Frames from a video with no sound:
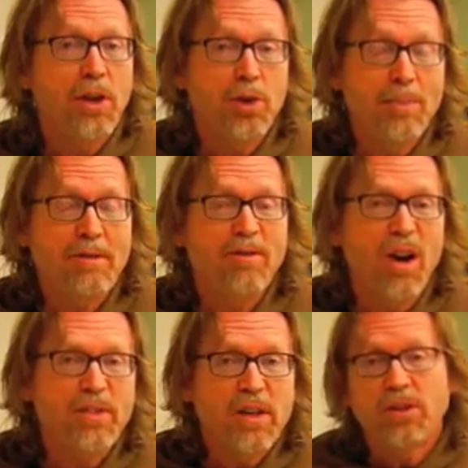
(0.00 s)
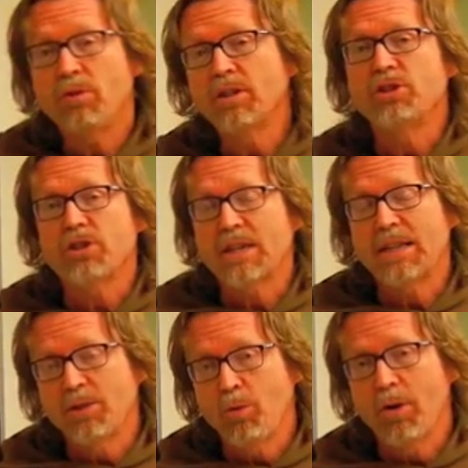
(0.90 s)
You may find that you can just
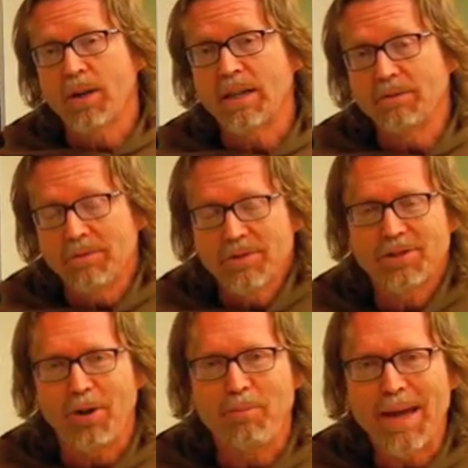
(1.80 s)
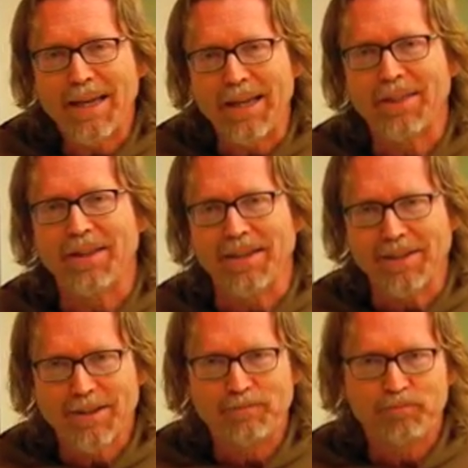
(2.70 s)
get to work and start making
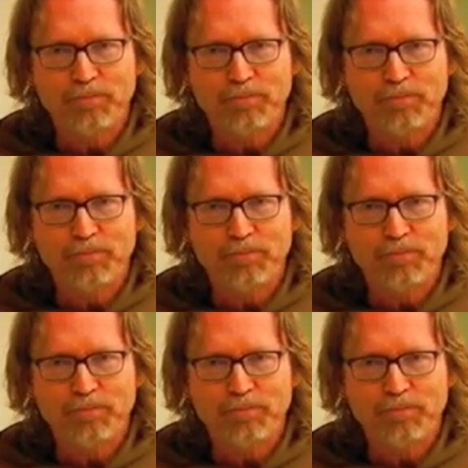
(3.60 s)
things.